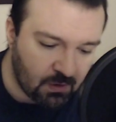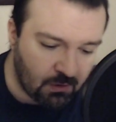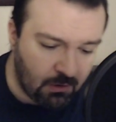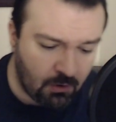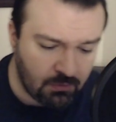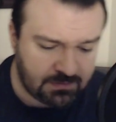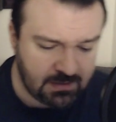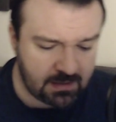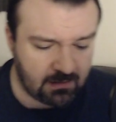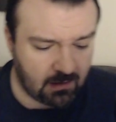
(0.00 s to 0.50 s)

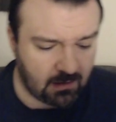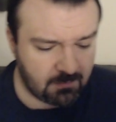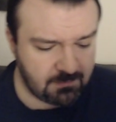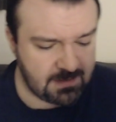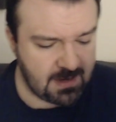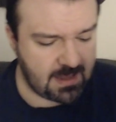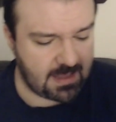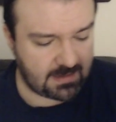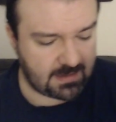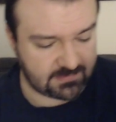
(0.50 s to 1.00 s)
Okay, up
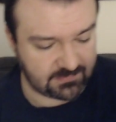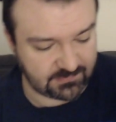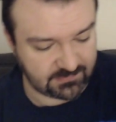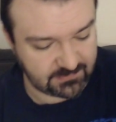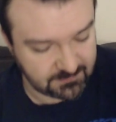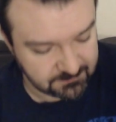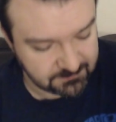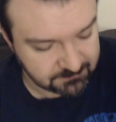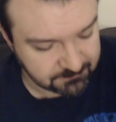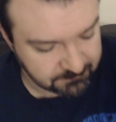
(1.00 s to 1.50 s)

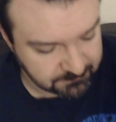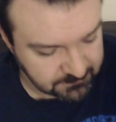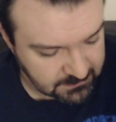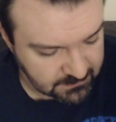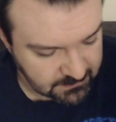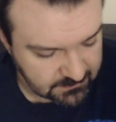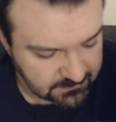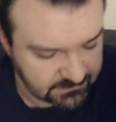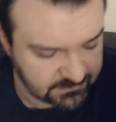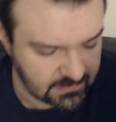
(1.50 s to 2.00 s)
next.
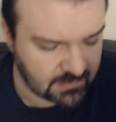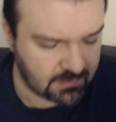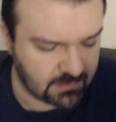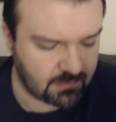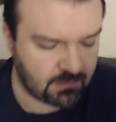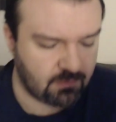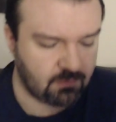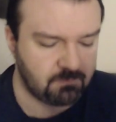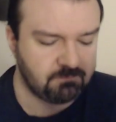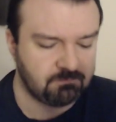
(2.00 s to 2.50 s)

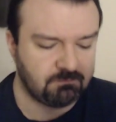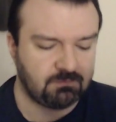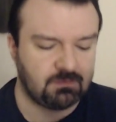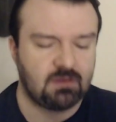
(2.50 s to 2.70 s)
So